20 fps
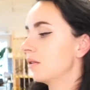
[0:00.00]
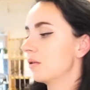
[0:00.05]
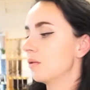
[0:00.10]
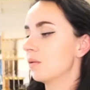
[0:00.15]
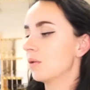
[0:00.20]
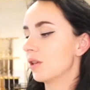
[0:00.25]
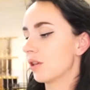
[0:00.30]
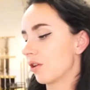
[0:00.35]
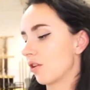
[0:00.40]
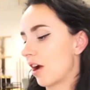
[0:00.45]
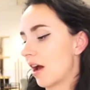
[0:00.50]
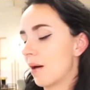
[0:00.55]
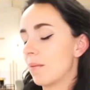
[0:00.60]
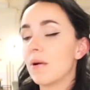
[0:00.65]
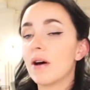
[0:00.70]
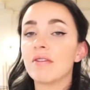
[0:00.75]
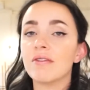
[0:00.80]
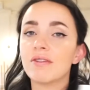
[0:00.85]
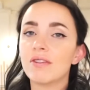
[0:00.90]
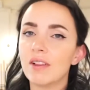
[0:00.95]
we'll
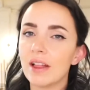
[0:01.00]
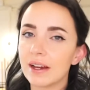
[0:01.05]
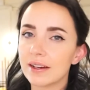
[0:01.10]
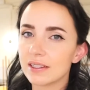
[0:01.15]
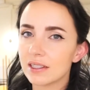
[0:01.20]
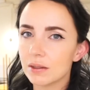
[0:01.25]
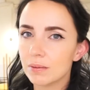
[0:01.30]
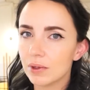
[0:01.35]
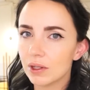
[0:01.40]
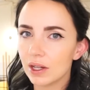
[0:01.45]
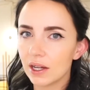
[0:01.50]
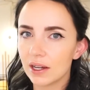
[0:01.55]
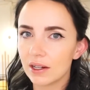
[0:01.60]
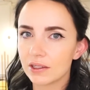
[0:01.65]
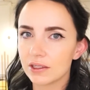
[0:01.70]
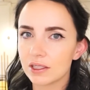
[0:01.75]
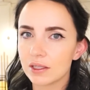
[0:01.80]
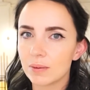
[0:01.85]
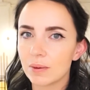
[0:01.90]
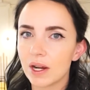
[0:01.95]
grab a flexible
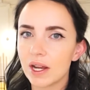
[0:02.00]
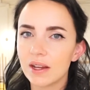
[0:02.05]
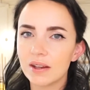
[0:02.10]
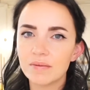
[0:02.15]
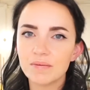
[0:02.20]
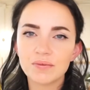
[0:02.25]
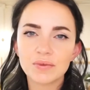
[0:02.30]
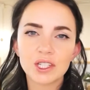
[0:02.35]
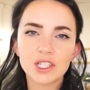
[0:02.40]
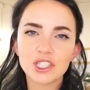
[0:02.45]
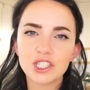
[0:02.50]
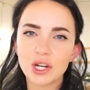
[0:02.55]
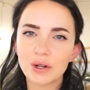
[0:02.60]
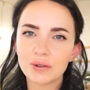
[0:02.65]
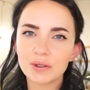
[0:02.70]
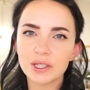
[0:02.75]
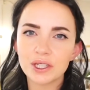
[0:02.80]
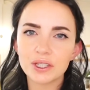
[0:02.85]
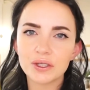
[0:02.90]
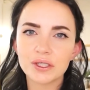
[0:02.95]
hairspray.
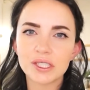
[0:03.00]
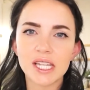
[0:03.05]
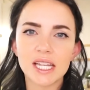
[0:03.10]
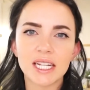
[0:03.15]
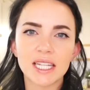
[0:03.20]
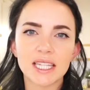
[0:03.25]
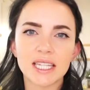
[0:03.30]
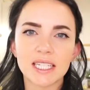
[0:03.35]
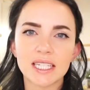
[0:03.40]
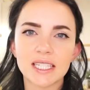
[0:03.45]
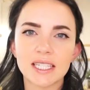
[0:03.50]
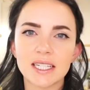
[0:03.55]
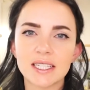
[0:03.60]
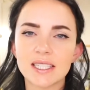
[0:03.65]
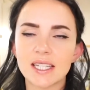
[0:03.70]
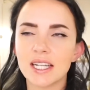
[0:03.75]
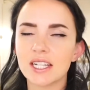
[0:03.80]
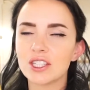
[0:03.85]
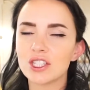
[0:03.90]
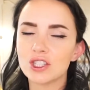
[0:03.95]
Don't use anything
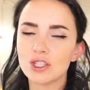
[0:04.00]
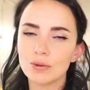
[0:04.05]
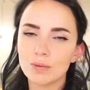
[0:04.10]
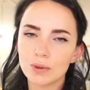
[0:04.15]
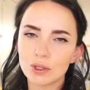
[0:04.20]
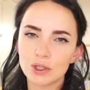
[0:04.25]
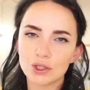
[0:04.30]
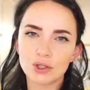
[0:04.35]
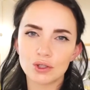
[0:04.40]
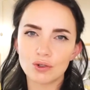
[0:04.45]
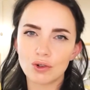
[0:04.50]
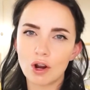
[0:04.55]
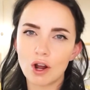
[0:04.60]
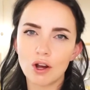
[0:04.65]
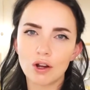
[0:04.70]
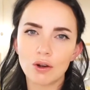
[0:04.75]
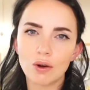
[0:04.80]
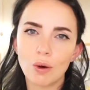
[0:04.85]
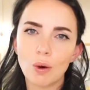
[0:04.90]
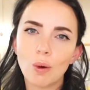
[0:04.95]
that's like super
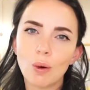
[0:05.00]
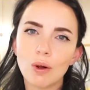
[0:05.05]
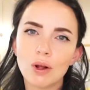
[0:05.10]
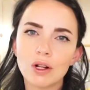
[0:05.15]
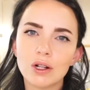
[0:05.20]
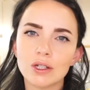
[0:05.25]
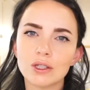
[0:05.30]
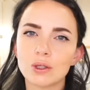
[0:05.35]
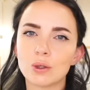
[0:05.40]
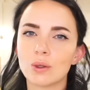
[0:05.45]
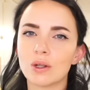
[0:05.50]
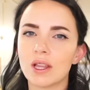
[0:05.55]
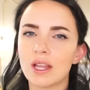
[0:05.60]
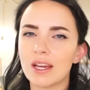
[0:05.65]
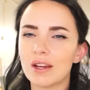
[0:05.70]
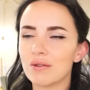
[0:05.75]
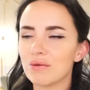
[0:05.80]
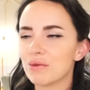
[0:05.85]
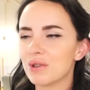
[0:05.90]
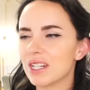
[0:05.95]
strong hold or
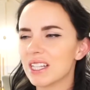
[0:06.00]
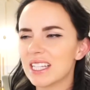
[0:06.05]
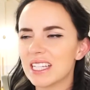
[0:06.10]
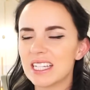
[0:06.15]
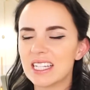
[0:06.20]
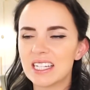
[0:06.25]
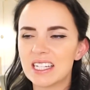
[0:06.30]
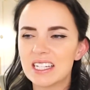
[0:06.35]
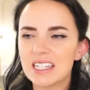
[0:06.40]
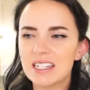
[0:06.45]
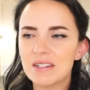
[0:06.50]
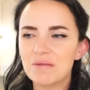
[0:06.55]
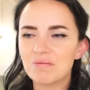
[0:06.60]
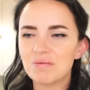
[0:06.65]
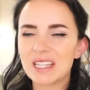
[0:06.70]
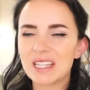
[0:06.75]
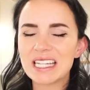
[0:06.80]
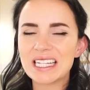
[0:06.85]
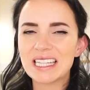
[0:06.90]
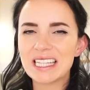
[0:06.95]
like really
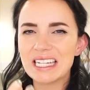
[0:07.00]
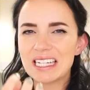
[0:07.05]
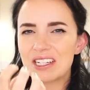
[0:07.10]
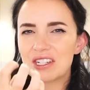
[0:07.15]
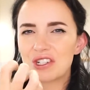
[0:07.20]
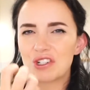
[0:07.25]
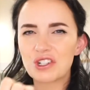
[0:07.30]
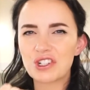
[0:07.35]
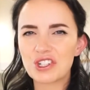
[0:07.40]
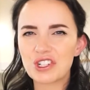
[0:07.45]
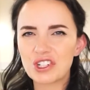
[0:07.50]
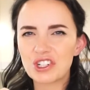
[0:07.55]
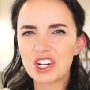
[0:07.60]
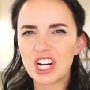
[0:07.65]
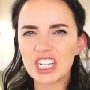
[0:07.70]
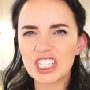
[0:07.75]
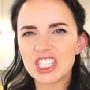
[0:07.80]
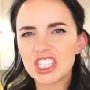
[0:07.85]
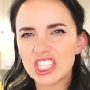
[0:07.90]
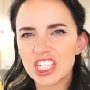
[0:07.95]
like
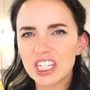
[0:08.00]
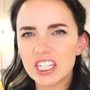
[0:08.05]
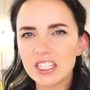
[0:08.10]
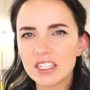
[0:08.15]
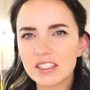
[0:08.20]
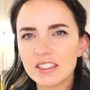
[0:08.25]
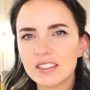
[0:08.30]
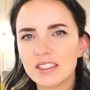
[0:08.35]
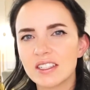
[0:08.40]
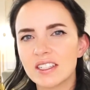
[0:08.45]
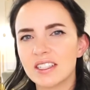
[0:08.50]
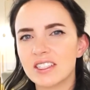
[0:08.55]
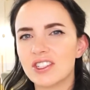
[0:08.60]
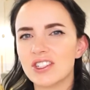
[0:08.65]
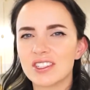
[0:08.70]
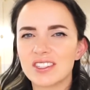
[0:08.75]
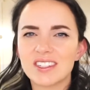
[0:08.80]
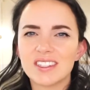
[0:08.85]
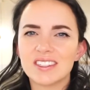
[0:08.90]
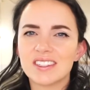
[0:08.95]
crunchy,
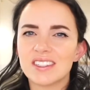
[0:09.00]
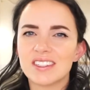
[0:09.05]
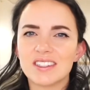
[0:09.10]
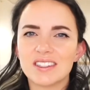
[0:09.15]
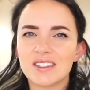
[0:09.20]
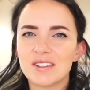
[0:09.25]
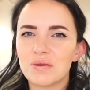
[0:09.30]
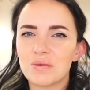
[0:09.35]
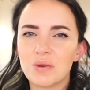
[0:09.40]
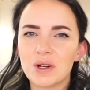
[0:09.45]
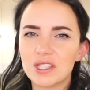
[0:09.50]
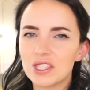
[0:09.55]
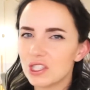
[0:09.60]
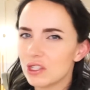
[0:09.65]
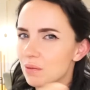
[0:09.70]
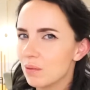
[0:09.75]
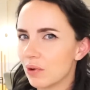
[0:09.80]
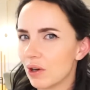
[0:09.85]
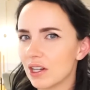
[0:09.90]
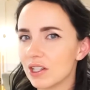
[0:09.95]
just because once
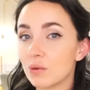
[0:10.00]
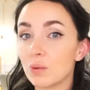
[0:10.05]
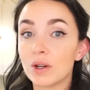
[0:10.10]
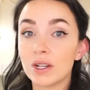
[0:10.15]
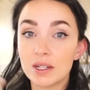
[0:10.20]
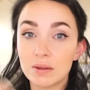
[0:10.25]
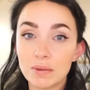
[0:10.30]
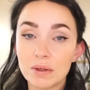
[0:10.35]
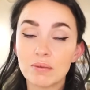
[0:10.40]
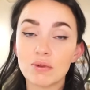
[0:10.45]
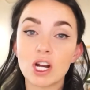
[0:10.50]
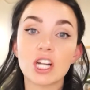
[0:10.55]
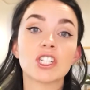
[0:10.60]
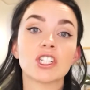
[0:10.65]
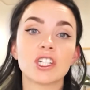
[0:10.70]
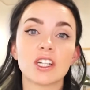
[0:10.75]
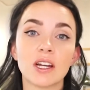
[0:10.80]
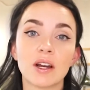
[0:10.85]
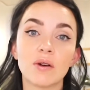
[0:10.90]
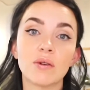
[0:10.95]
you brush, we're going to be
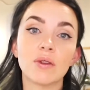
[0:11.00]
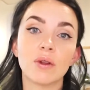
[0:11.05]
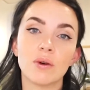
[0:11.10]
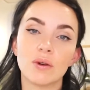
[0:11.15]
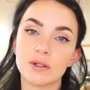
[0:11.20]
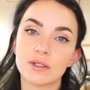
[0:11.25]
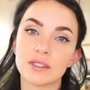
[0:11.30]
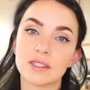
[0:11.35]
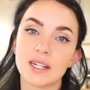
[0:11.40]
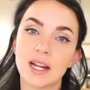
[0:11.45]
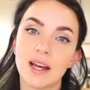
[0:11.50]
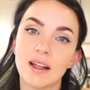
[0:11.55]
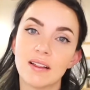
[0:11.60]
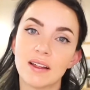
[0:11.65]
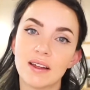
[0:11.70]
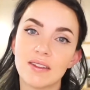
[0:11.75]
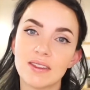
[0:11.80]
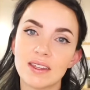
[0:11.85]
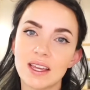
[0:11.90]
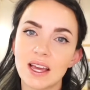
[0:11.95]
brushing out the whole style
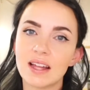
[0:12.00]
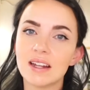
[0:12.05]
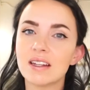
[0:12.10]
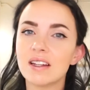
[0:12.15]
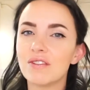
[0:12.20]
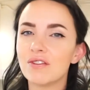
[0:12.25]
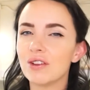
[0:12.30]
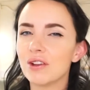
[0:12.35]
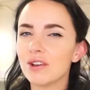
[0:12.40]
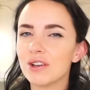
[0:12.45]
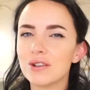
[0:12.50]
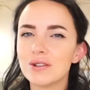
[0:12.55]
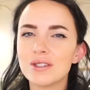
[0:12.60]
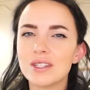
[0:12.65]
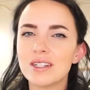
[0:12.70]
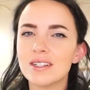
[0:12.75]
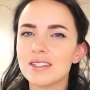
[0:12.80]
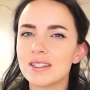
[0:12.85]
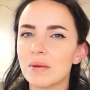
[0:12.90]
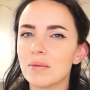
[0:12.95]
at the end. If you're
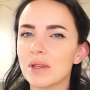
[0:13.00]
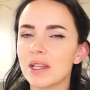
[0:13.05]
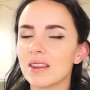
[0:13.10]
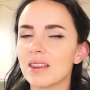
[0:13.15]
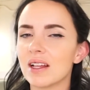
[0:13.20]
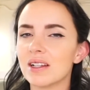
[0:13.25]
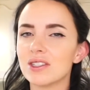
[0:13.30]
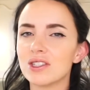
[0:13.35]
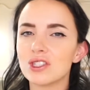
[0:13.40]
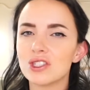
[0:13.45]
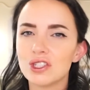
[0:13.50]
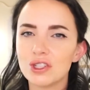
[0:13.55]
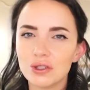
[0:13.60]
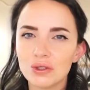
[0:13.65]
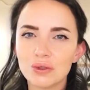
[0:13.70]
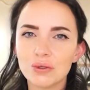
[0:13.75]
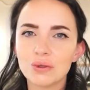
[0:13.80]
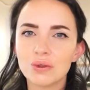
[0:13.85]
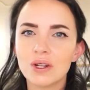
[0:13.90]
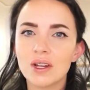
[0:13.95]
using something that
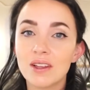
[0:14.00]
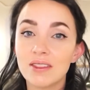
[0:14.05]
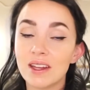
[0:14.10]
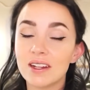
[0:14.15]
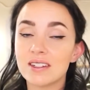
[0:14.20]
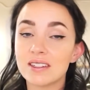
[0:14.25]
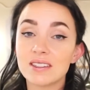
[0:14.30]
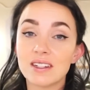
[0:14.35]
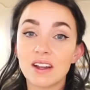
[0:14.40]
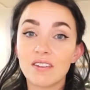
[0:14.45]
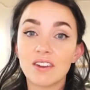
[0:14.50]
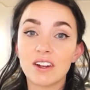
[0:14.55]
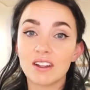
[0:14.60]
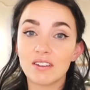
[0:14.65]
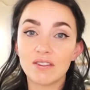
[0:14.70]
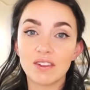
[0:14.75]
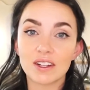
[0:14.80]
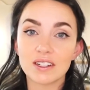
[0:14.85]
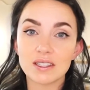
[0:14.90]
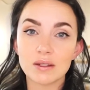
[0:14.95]
doesn't have any
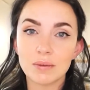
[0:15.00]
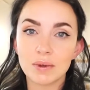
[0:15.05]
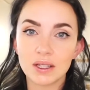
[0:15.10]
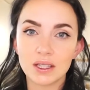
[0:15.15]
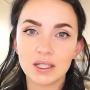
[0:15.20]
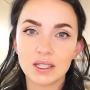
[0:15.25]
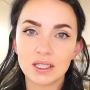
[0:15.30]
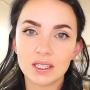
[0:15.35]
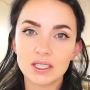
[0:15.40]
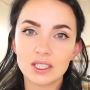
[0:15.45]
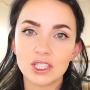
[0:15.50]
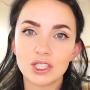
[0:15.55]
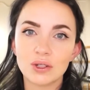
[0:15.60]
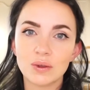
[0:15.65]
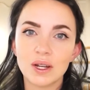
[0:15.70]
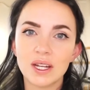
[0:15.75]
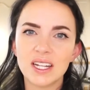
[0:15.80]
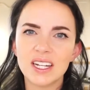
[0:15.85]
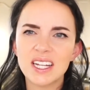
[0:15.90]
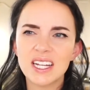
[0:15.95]
flexibility to
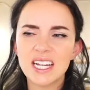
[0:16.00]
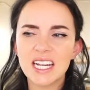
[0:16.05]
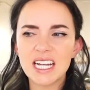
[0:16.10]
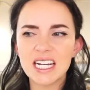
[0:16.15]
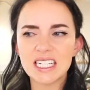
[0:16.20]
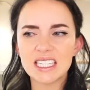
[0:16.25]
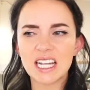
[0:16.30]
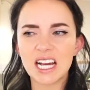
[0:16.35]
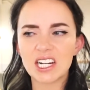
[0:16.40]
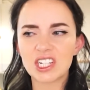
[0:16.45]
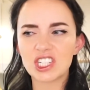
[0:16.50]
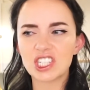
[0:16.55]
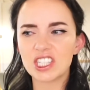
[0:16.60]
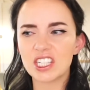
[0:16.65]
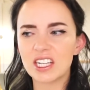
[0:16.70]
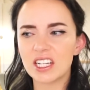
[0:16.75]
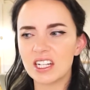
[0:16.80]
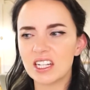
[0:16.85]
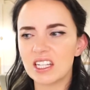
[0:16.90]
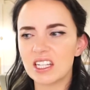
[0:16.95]
it, it's actually
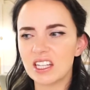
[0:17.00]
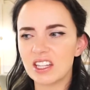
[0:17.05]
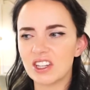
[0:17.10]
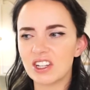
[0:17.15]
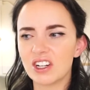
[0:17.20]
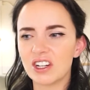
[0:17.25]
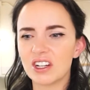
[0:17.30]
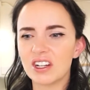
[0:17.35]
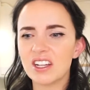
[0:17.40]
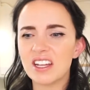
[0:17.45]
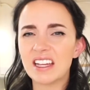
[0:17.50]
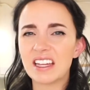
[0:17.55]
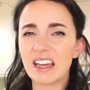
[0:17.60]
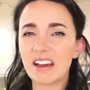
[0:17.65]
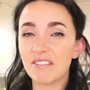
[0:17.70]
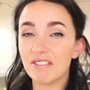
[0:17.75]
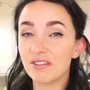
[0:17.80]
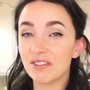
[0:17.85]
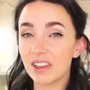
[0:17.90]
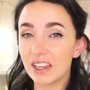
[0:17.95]
going to either
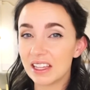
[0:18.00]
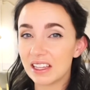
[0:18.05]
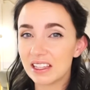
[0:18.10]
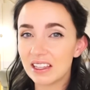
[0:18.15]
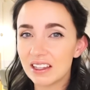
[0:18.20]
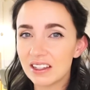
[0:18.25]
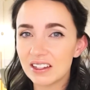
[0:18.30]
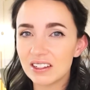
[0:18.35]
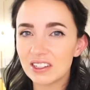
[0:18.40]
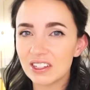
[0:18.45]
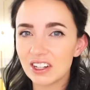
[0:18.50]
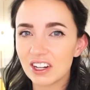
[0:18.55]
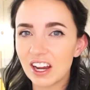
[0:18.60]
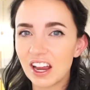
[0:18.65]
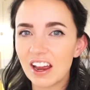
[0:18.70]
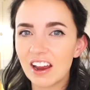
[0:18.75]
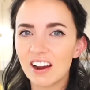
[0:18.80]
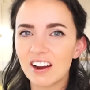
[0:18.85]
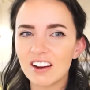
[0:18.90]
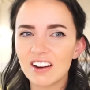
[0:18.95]
get flaky in your
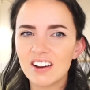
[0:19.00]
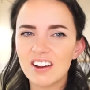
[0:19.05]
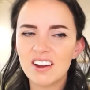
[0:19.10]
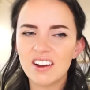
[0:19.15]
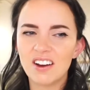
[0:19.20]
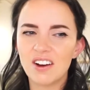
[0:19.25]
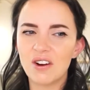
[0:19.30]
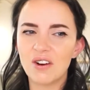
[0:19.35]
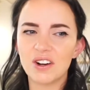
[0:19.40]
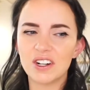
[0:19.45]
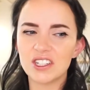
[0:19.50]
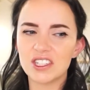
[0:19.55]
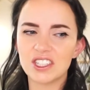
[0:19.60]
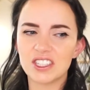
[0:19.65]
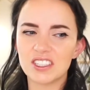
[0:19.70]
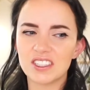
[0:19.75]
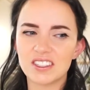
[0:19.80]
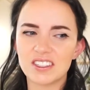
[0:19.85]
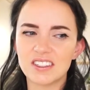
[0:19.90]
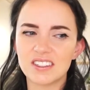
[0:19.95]
hair or it's
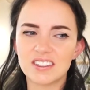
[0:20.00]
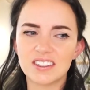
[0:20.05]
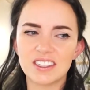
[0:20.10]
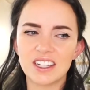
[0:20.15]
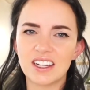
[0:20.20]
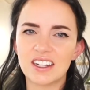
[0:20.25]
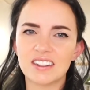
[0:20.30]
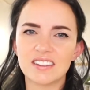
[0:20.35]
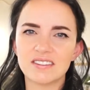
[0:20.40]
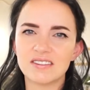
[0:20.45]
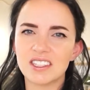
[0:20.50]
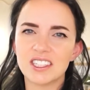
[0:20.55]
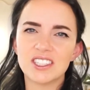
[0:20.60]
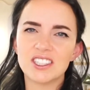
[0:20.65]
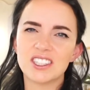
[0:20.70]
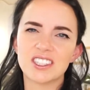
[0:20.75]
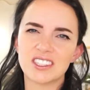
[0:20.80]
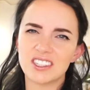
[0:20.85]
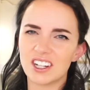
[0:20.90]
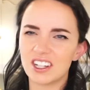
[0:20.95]

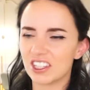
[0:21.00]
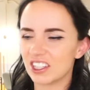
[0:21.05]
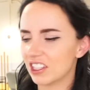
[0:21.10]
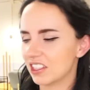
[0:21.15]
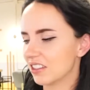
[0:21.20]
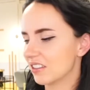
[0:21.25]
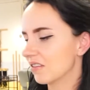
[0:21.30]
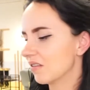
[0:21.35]
just not good.